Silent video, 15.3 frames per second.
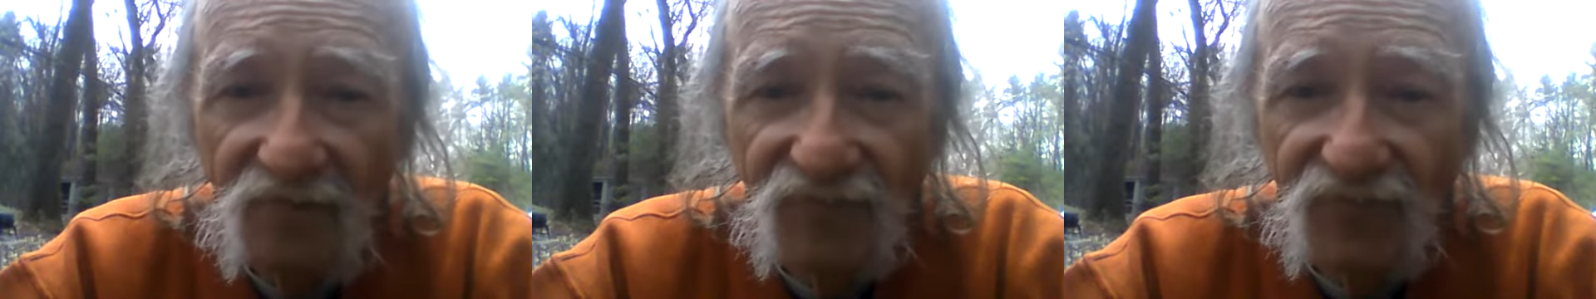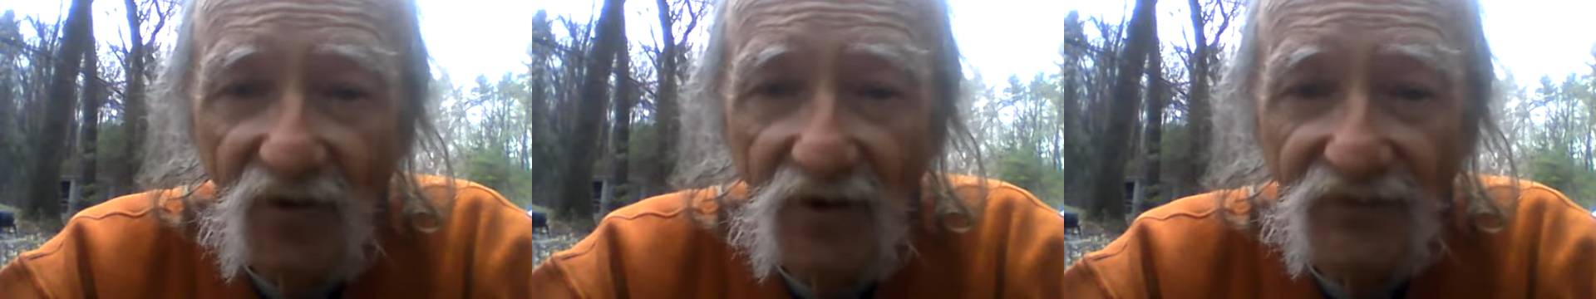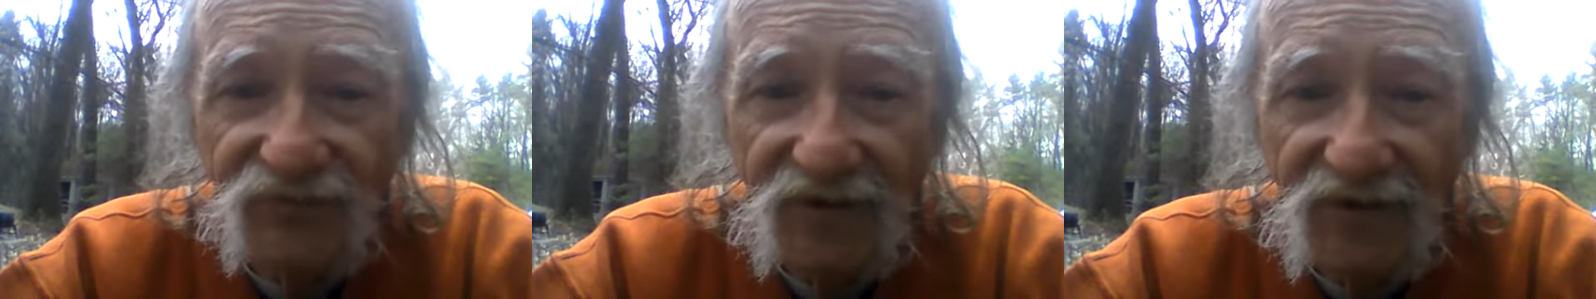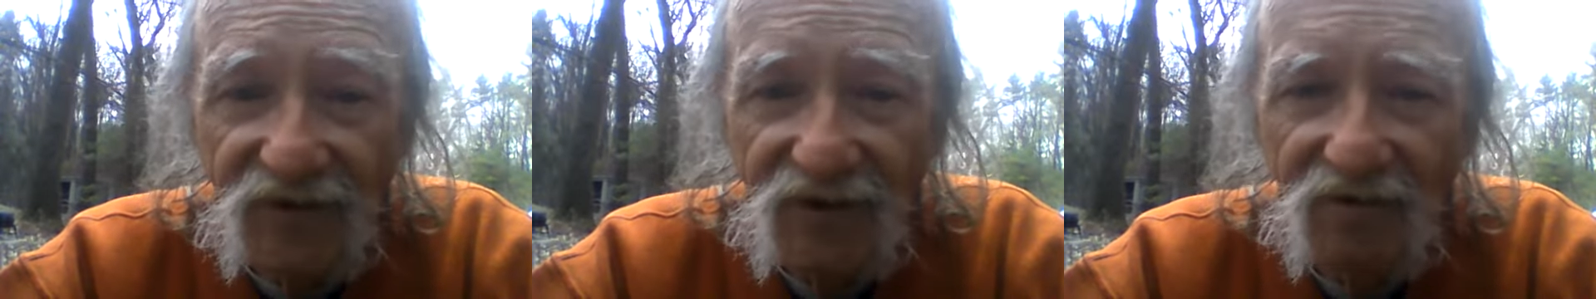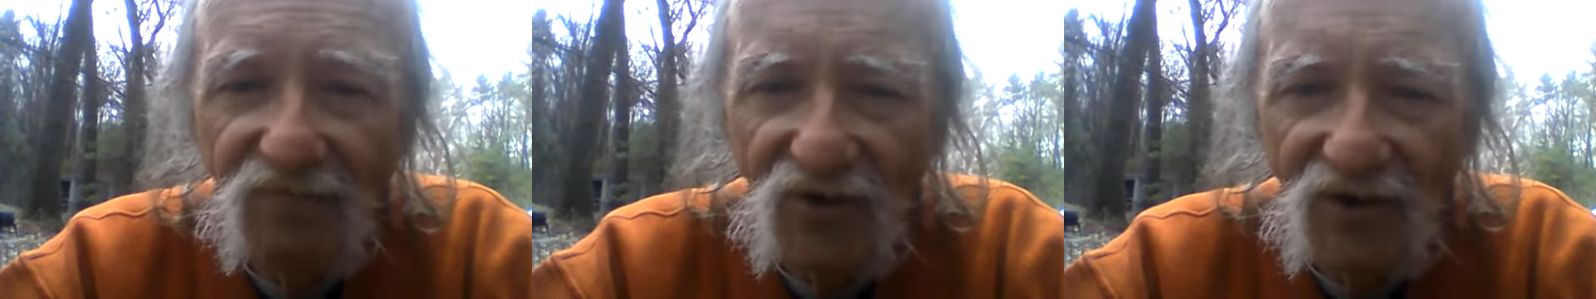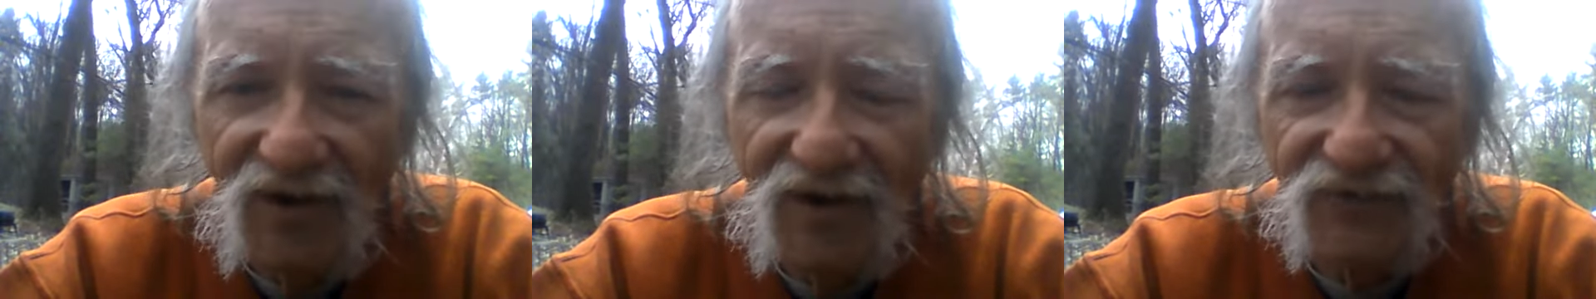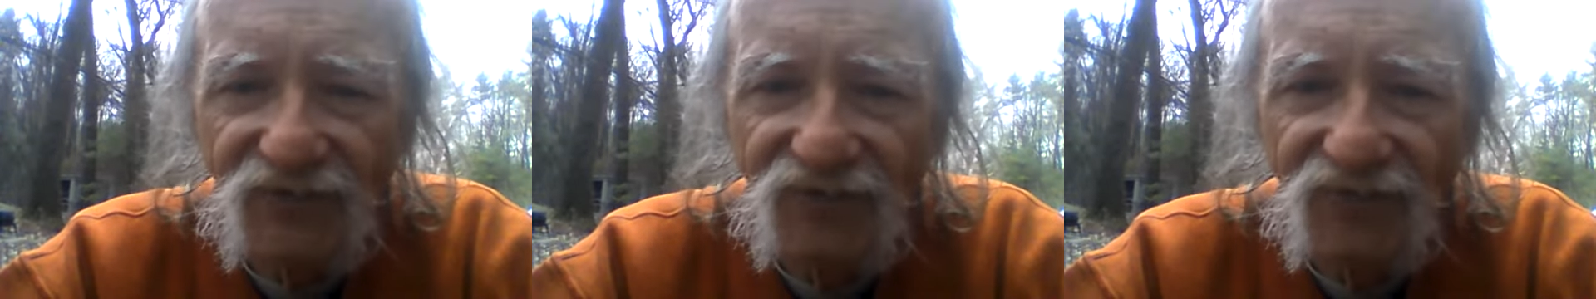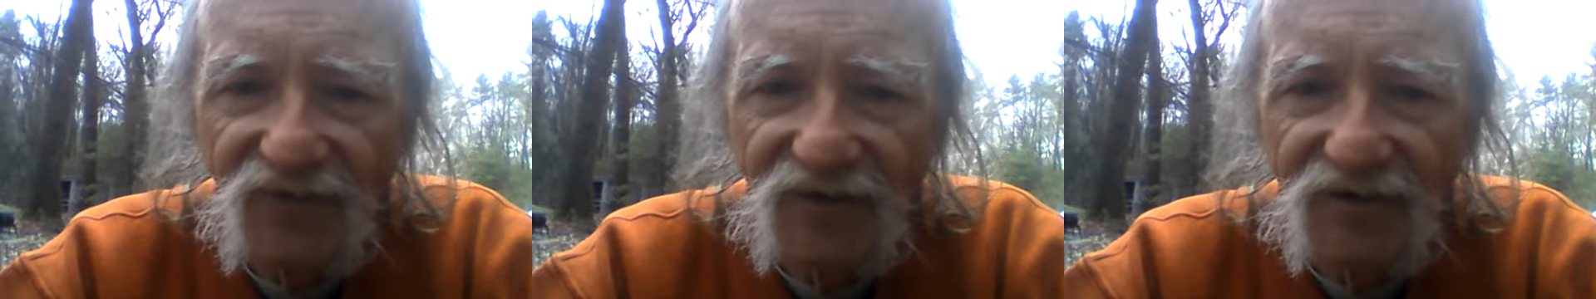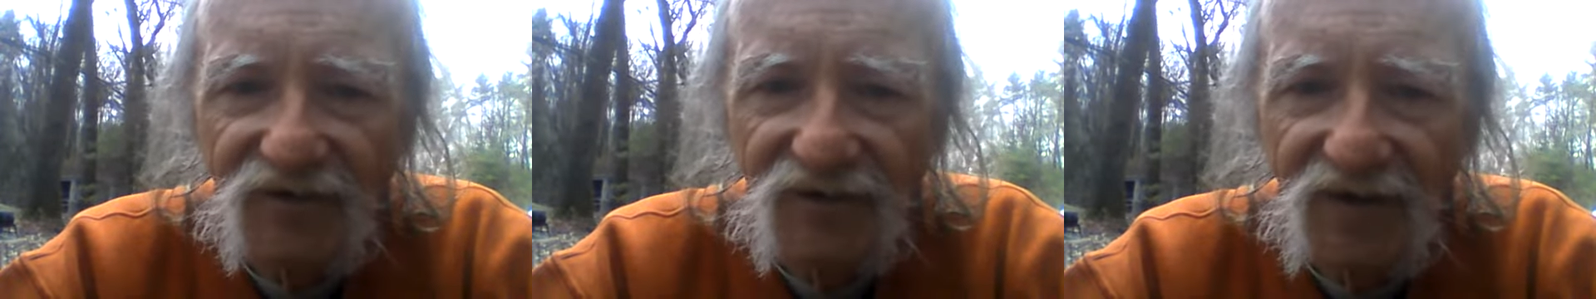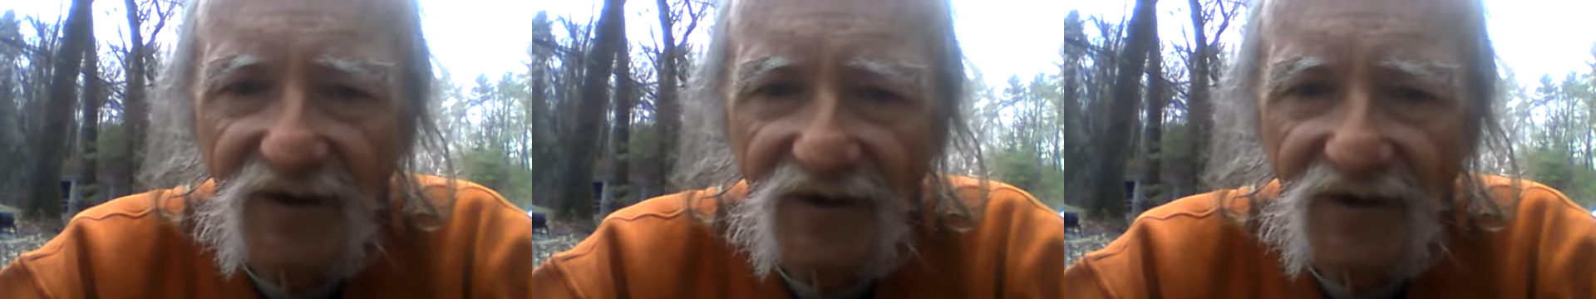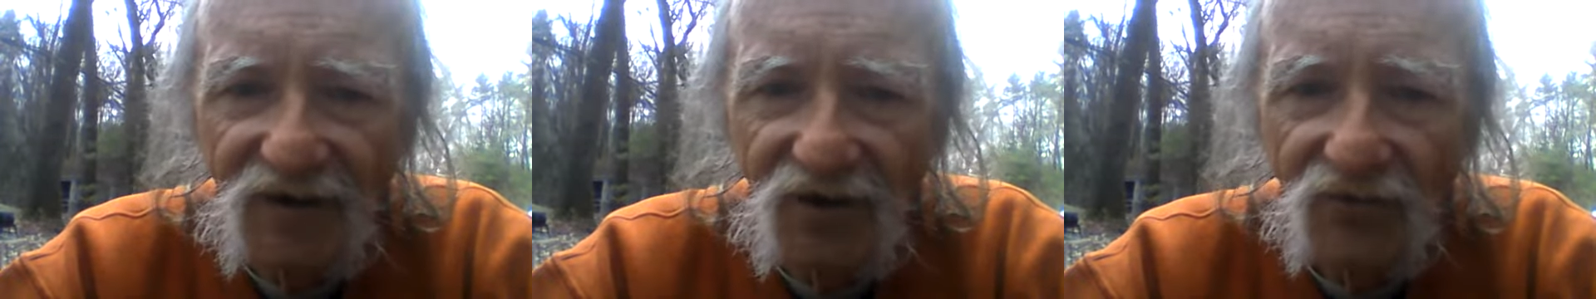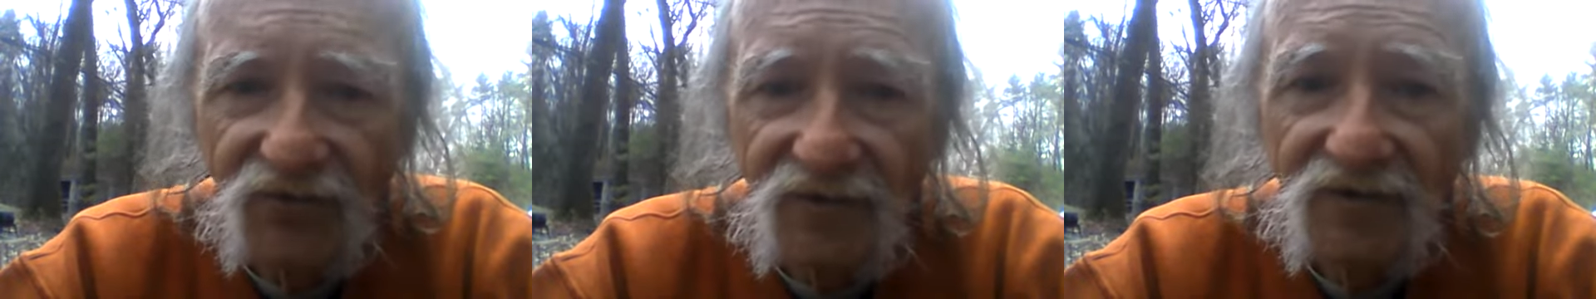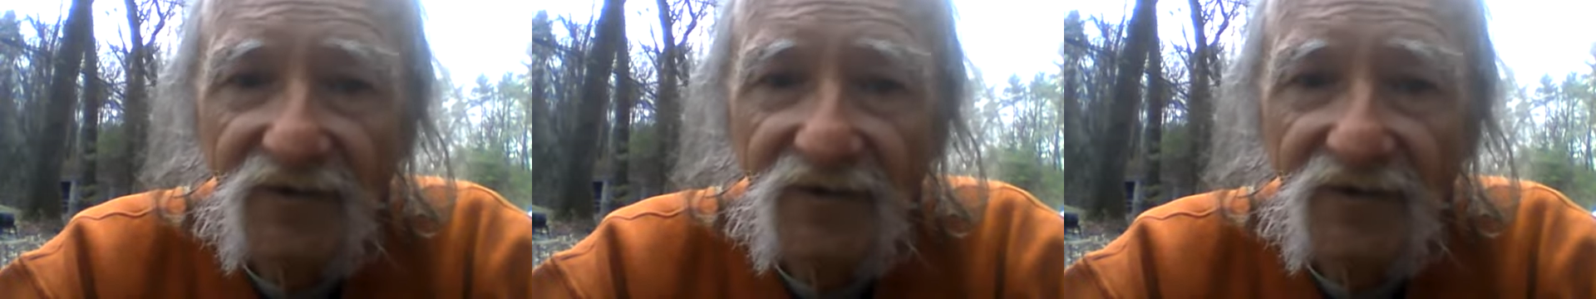Foster Gamble hasn't figured that out.